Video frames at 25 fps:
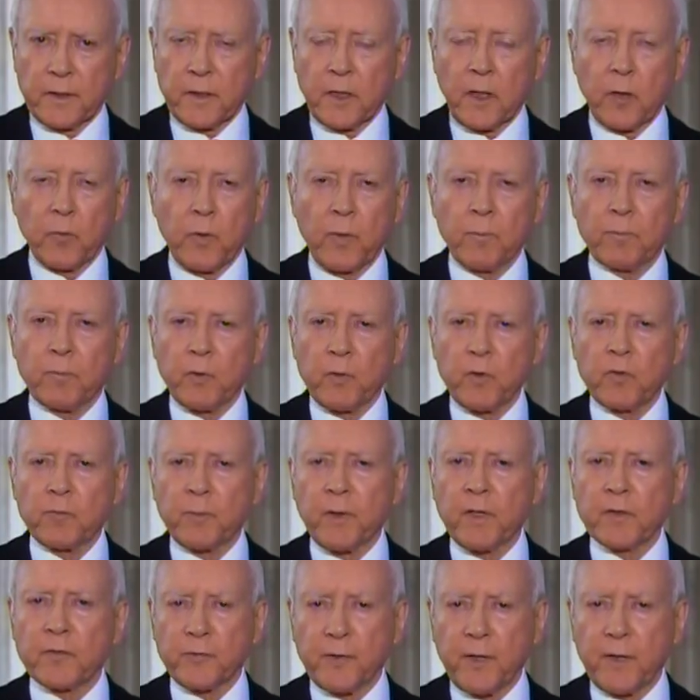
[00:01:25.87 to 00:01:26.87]
You know, we
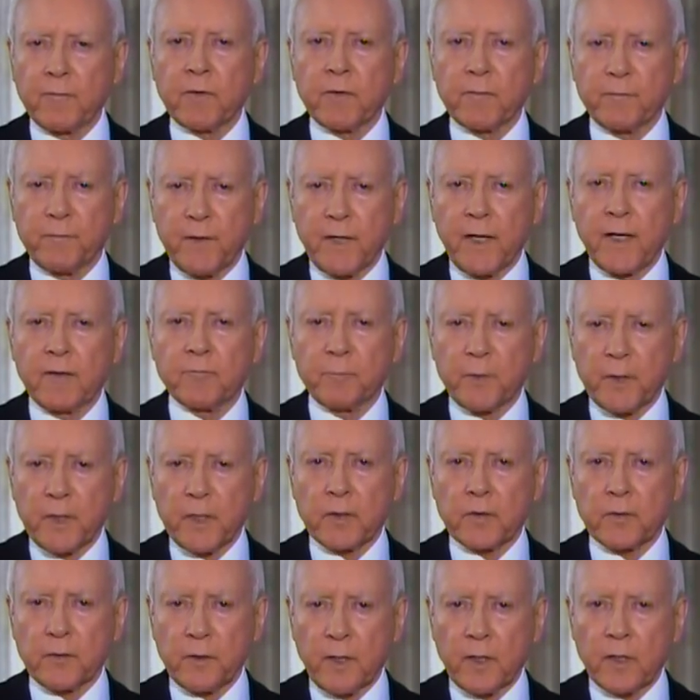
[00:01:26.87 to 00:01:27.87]
spent $75
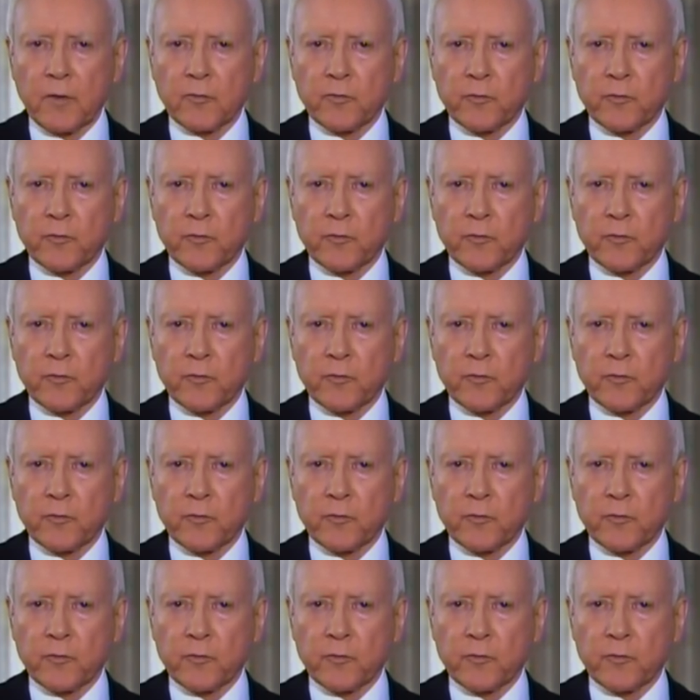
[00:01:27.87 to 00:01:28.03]
million